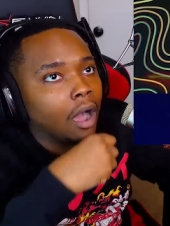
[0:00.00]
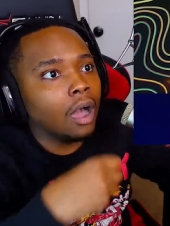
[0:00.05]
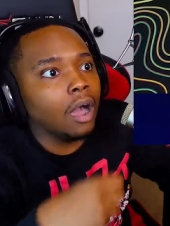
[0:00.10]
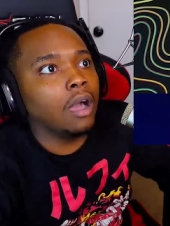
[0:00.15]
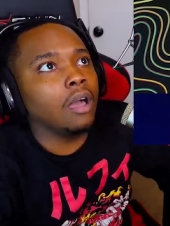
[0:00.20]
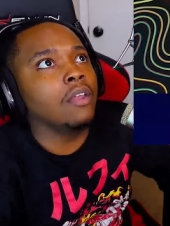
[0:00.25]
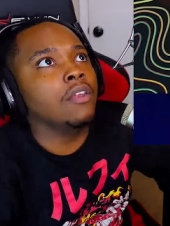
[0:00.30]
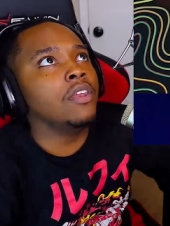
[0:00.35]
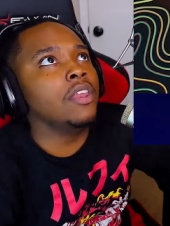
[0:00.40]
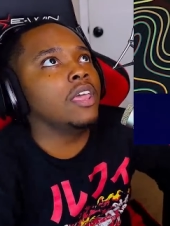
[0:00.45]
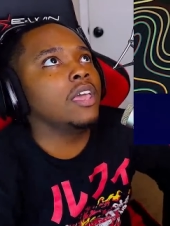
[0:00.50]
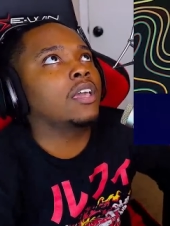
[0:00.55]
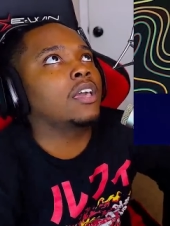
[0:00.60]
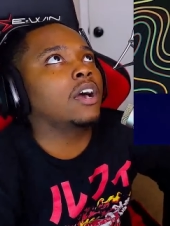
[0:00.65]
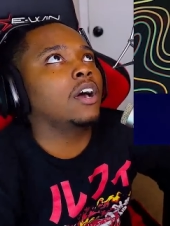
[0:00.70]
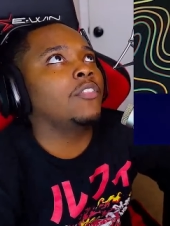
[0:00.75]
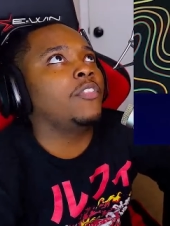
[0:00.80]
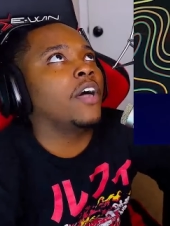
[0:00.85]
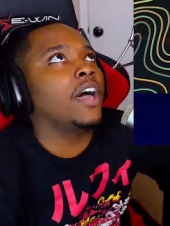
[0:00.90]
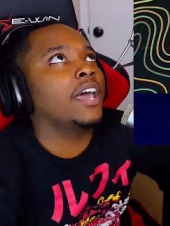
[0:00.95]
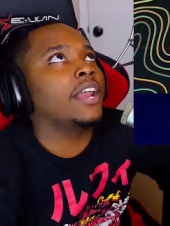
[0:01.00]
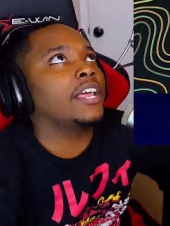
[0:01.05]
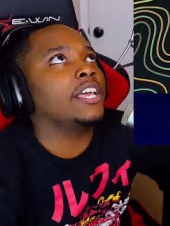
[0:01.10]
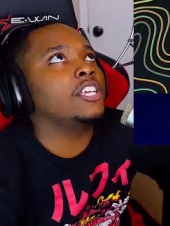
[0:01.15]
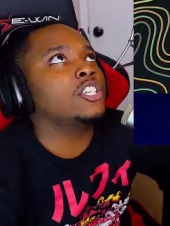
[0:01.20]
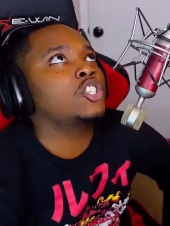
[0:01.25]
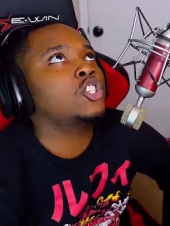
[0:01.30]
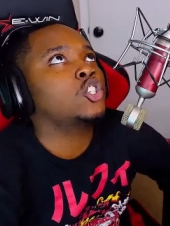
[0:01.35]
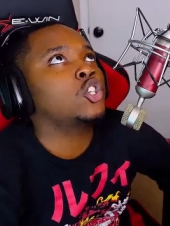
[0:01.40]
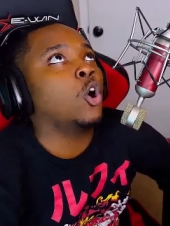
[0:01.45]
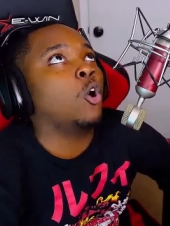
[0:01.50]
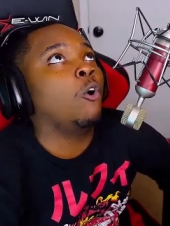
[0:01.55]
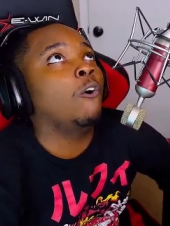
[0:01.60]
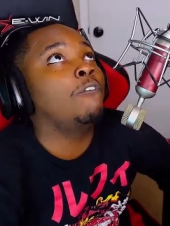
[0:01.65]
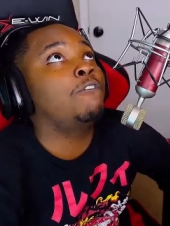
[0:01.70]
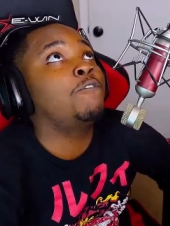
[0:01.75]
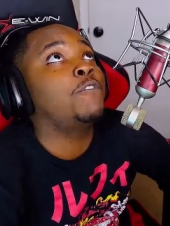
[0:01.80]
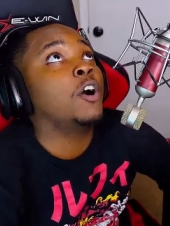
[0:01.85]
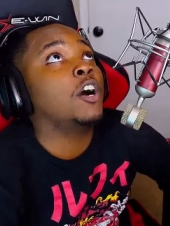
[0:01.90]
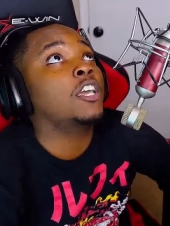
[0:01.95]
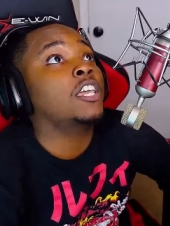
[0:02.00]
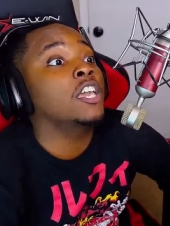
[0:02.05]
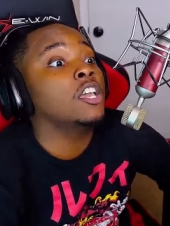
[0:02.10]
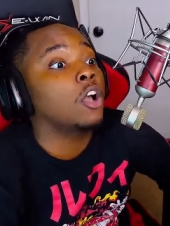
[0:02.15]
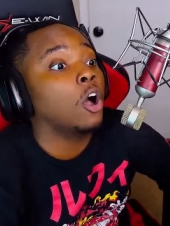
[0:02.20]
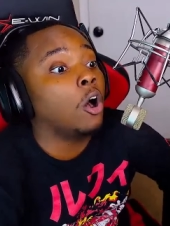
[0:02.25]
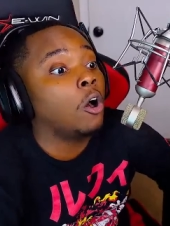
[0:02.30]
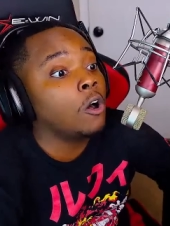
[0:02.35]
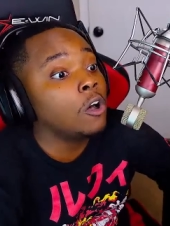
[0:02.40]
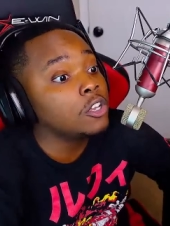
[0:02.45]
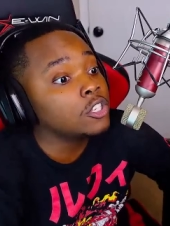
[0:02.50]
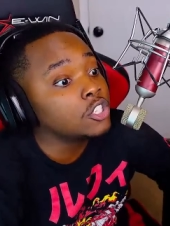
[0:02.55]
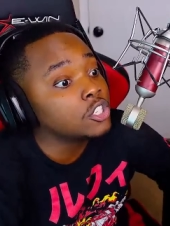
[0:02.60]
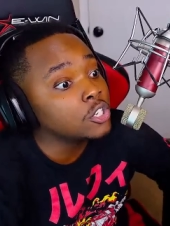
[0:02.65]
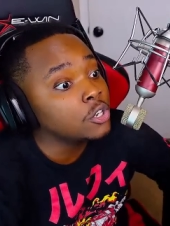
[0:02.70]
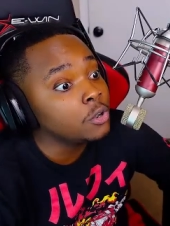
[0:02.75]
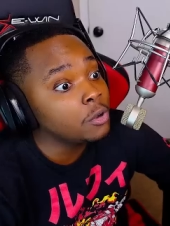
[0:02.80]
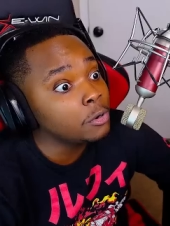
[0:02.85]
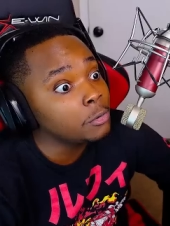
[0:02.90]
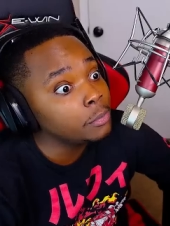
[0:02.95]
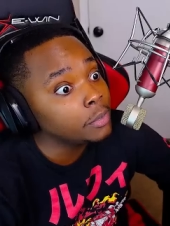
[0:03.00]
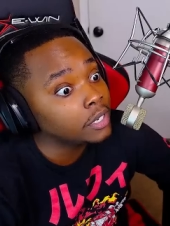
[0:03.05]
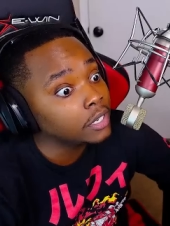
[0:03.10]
Nigga, that is so fucking awesome!